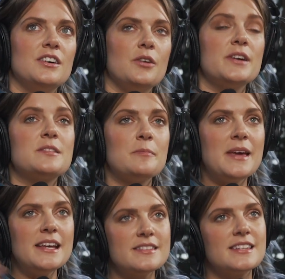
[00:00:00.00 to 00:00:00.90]
Oh, it's
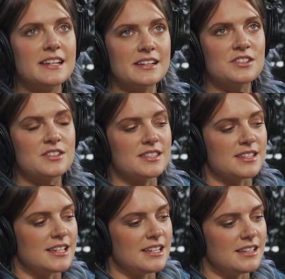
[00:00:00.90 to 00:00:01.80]
amazing to
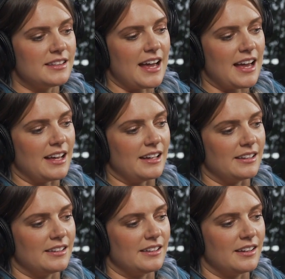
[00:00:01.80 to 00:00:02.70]
see that,